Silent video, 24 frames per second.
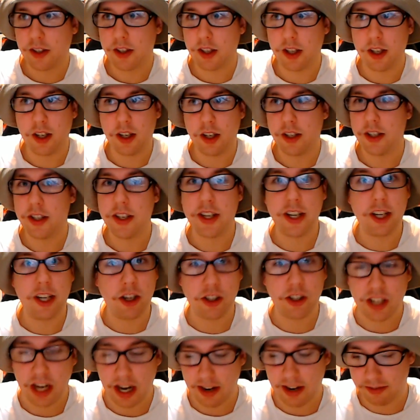
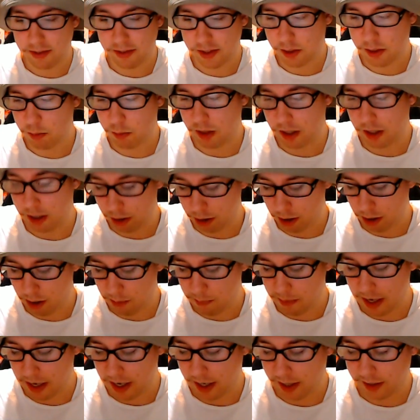NeoGaf as well,
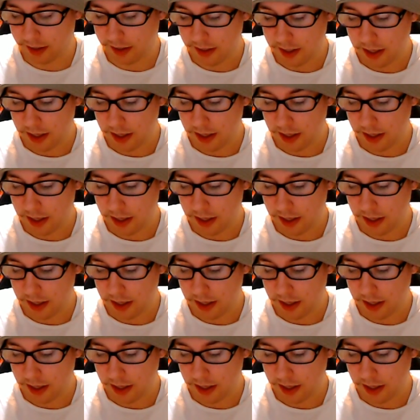about